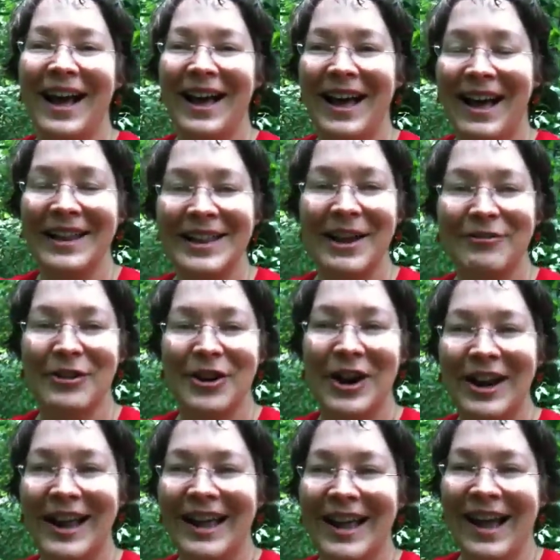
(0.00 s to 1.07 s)
I, I love her.
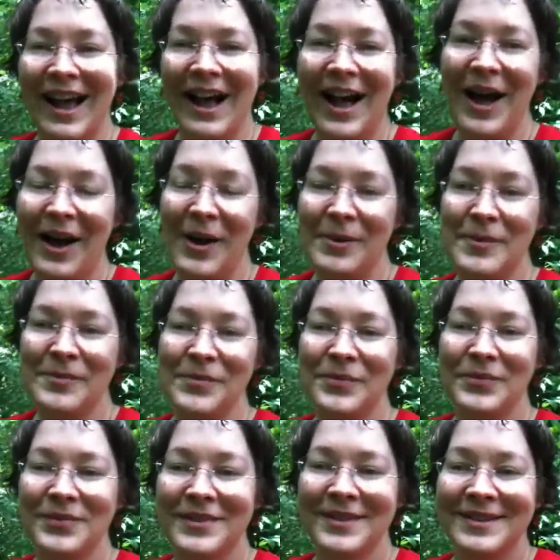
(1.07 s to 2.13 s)
Um,
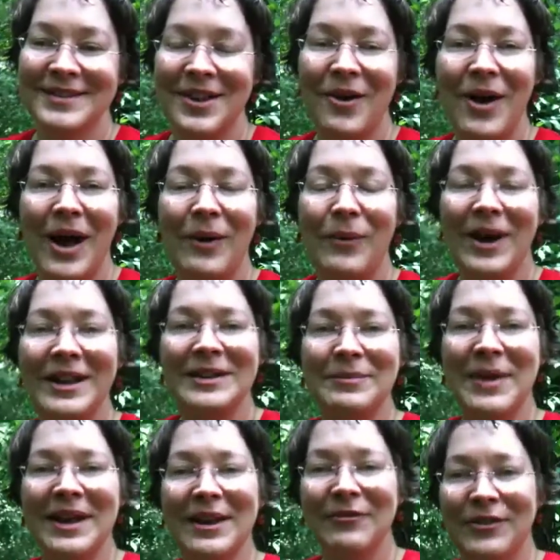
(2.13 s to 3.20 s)
so I wanted to
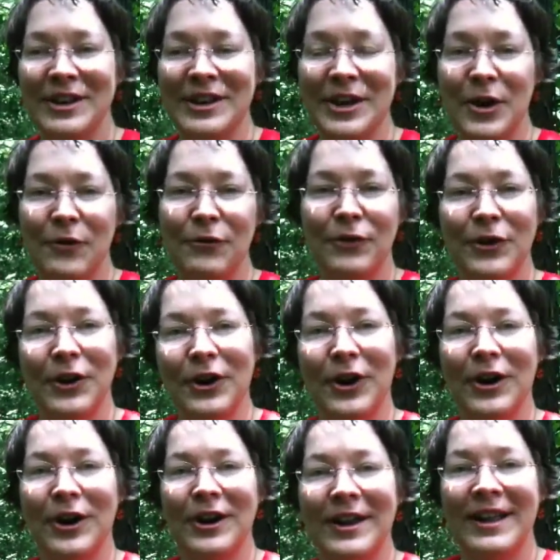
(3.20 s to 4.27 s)
make a video for
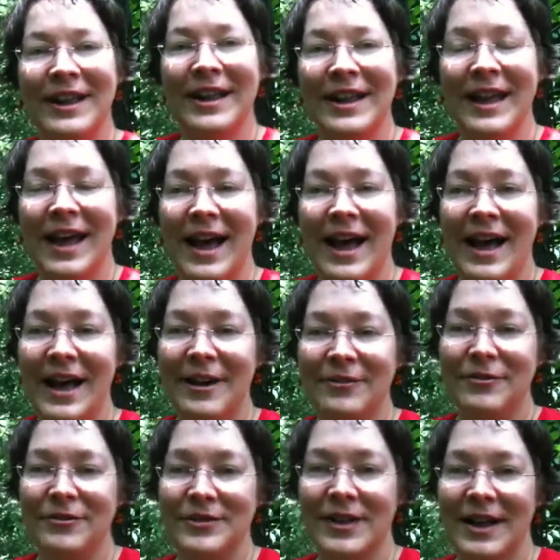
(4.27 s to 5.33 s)
her.
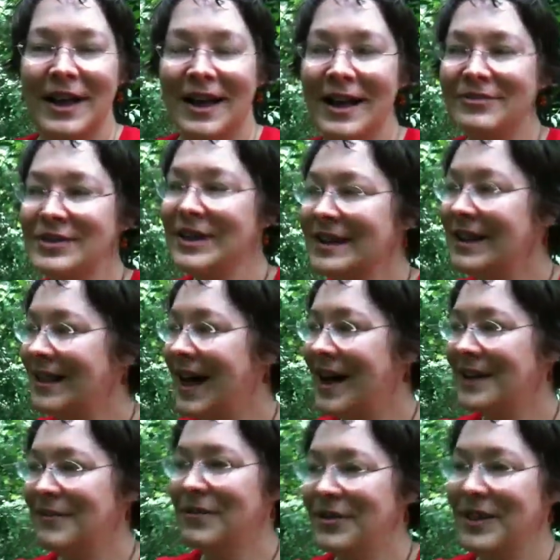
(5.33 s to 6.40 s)
I've I've done a
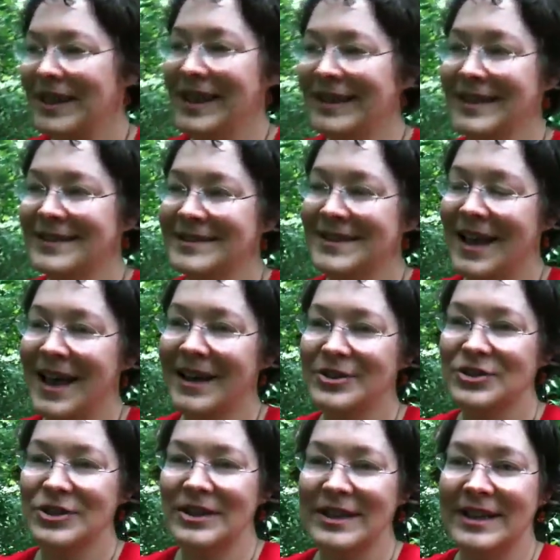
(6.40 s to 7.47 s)
lot of things
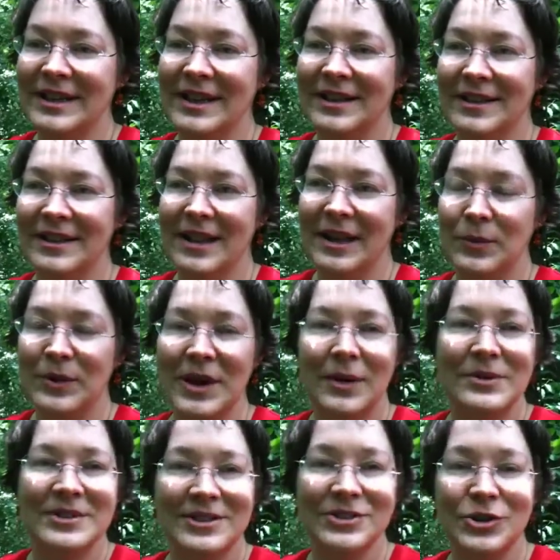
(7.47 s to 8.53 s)
actually. Uh, like when
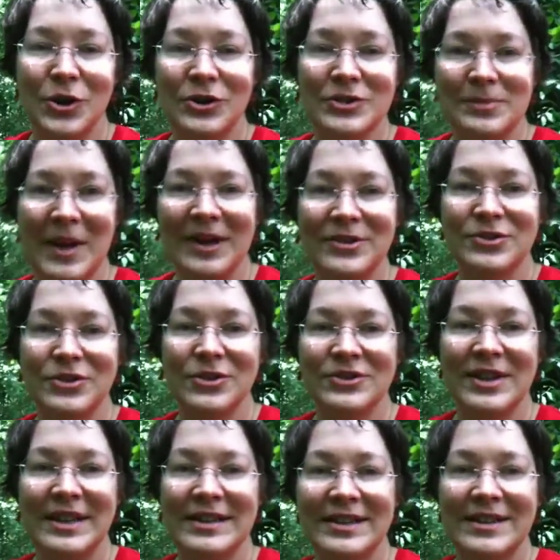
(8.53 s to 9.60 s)
I was in
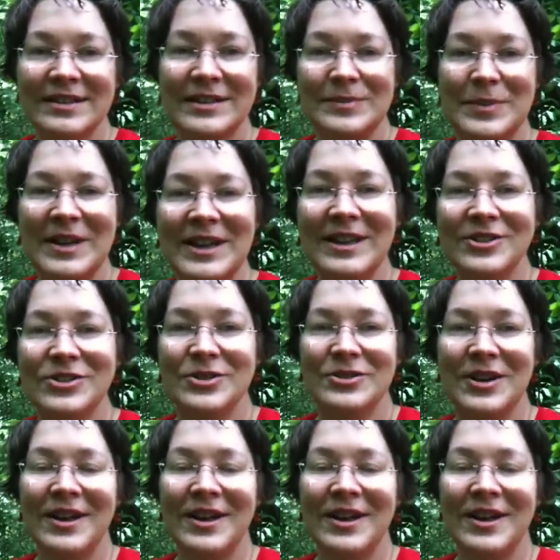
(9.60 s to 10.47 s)
Toastmasters, I did a speech